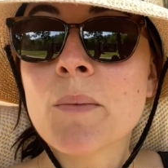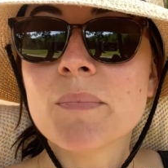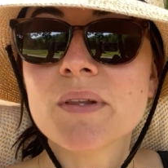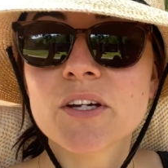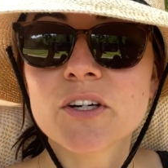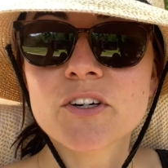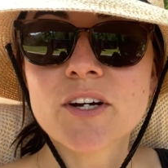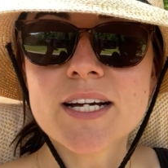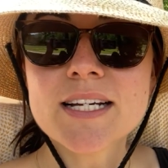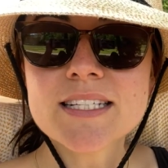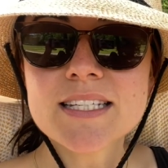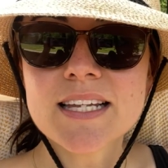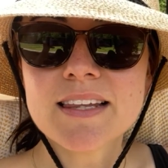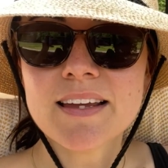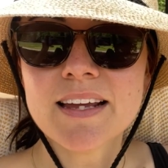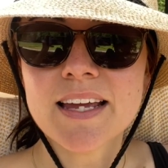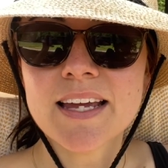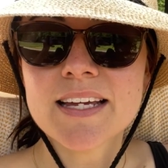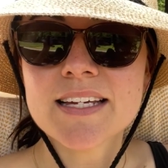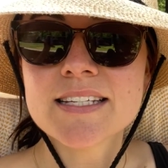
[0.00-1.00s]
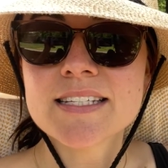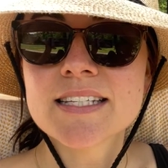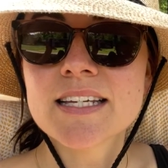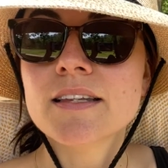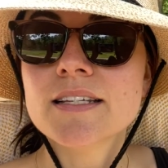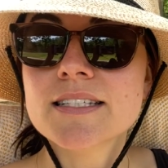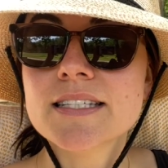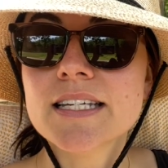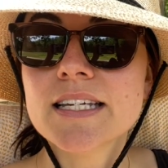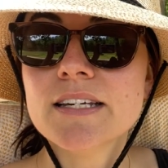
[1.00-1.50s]
But the crazy thing is,
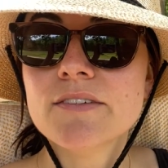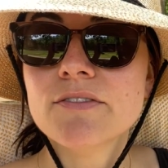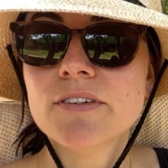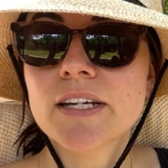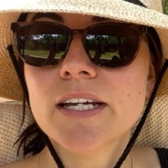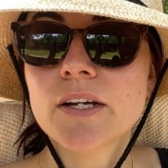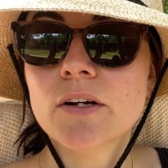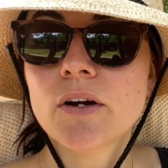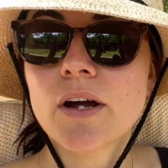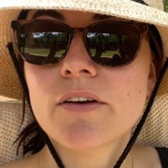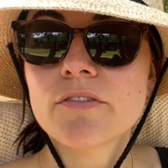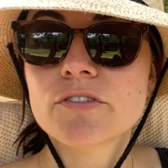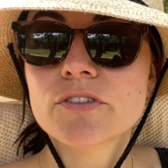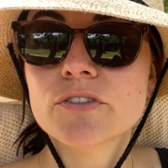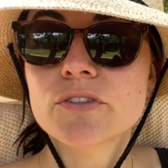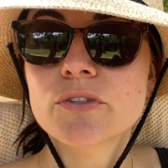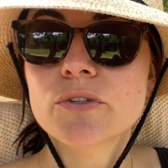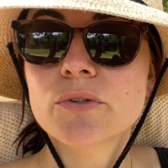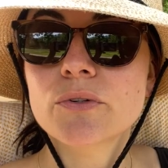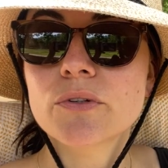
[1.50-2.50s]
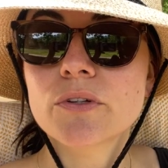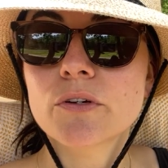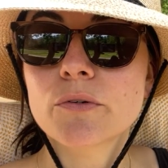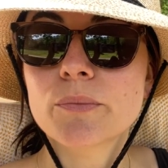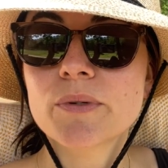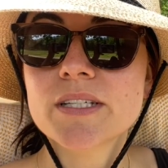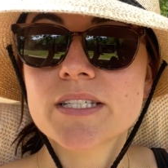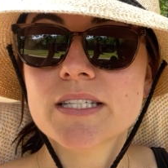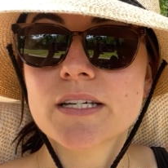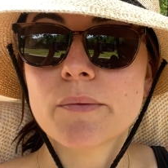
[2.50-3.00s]
this evening or afternoon, there'll
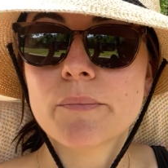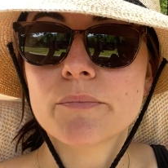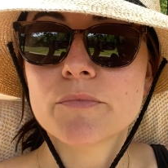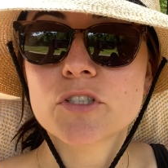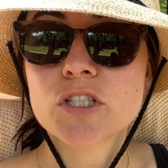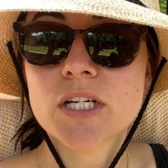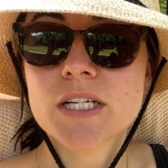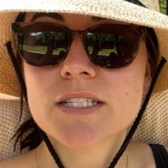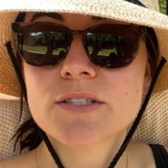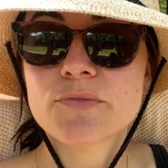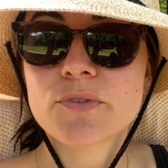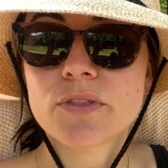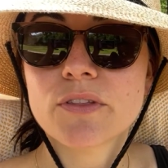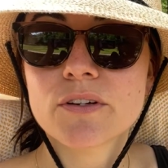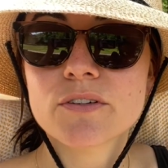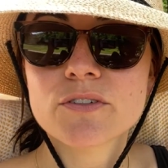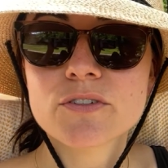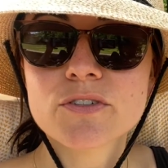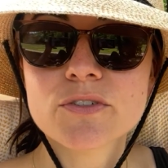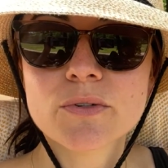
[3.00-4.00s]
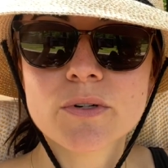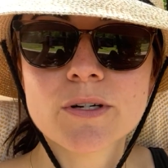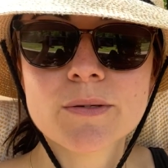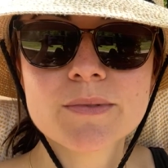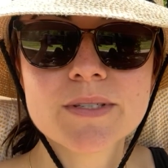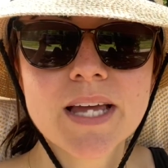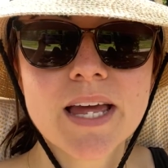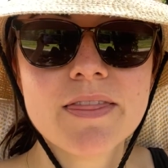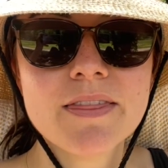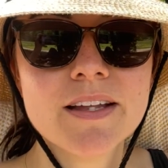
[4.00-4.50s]
be some chance for
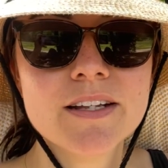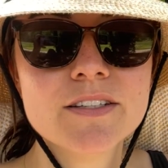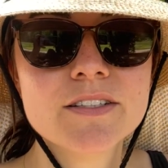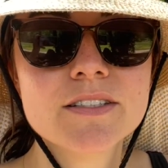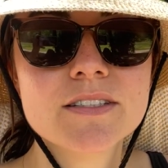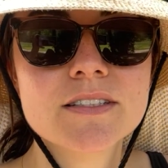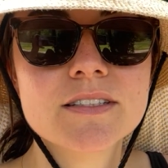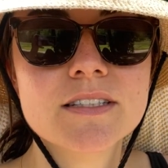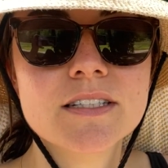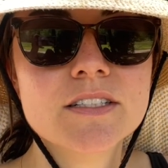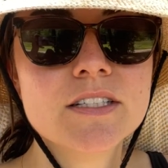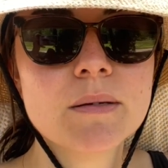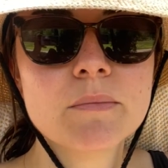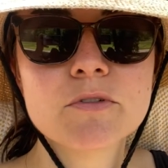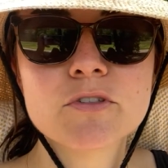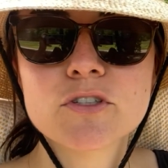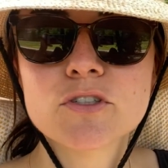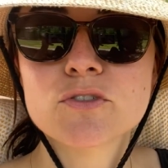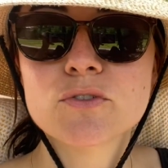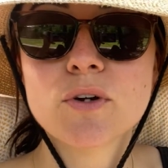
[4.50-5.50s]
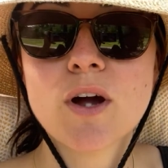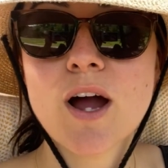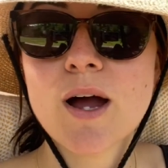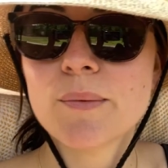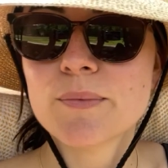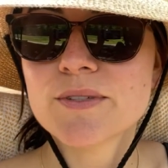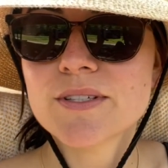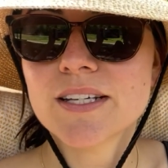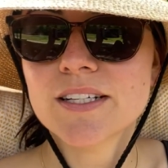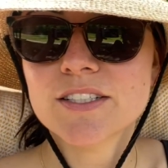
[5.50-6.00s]
thunderstorms, and then the temperature
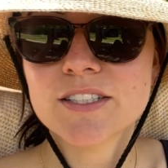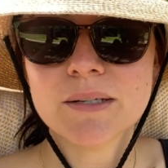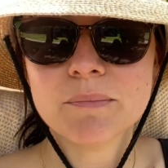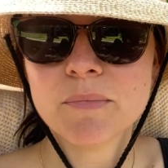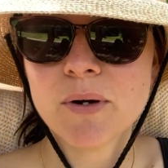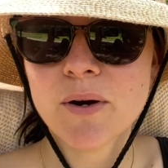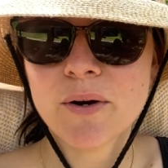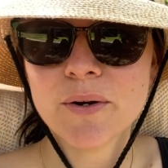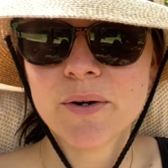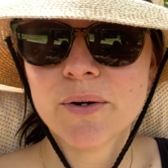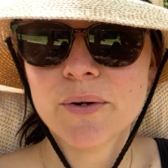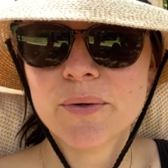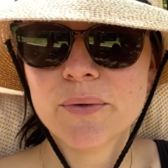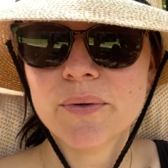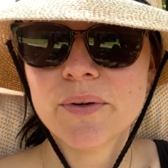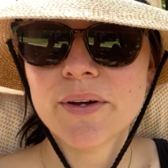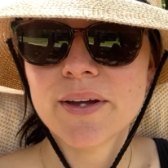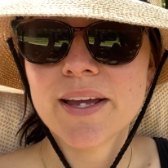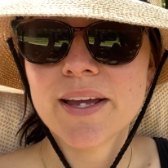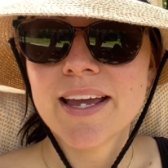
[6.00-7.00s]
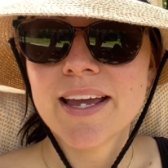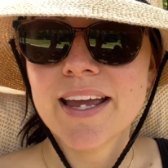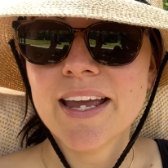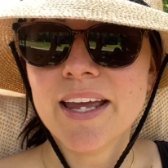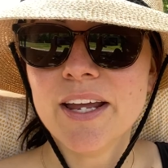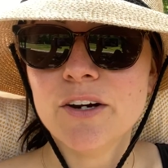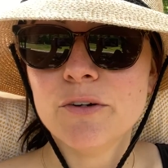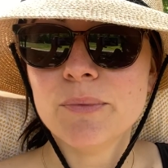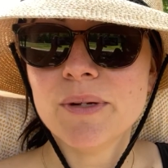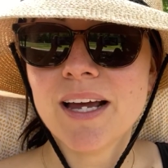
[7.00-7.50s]
drops, and tomorrow
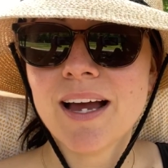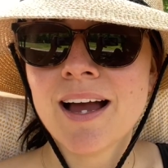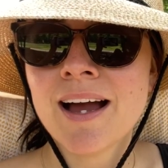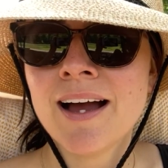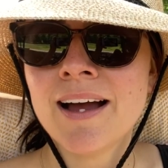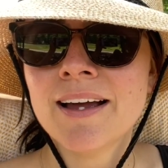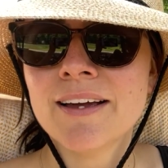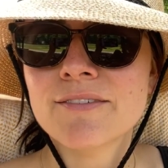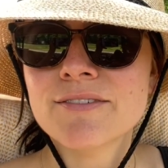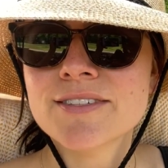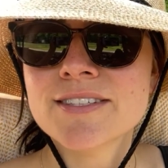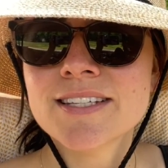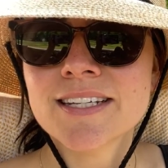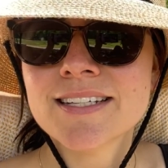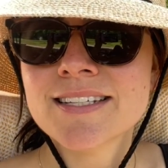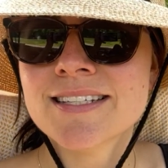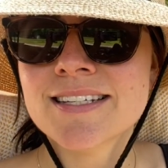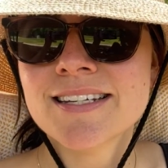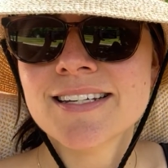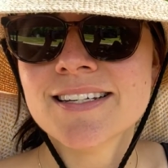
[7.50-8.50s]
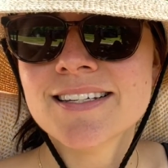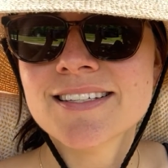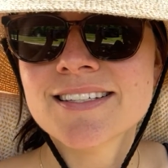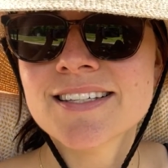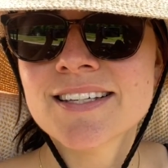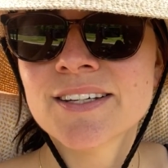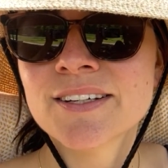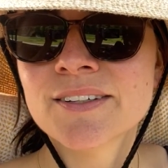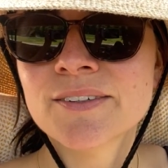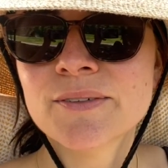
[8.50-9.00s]
it'll be a high of
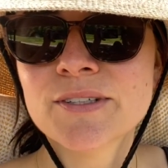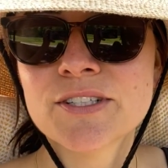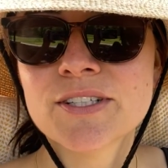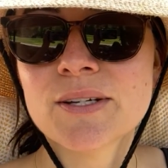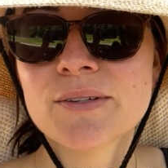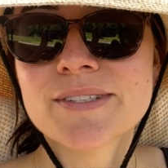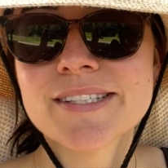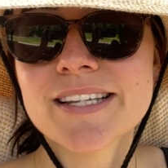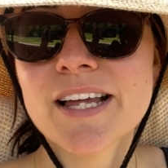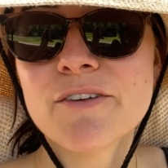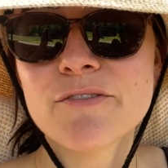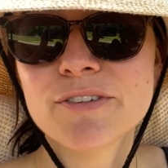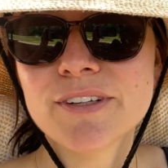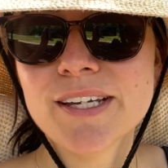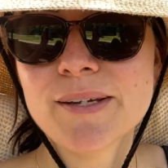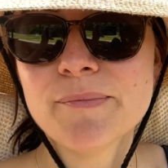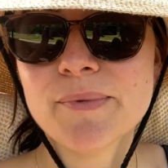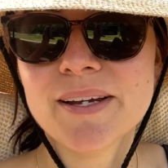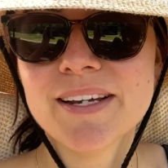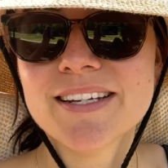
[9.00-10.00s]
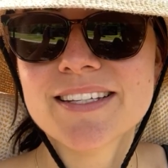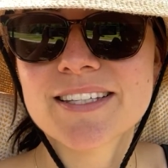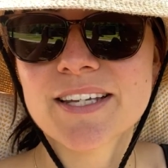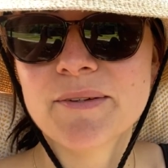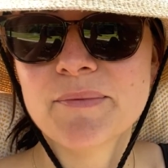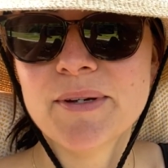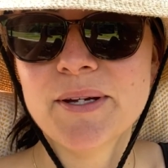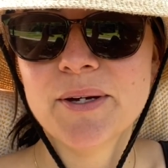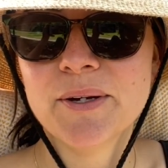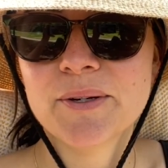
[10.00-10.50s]
60s, which sounds lovely, but it's gonna be a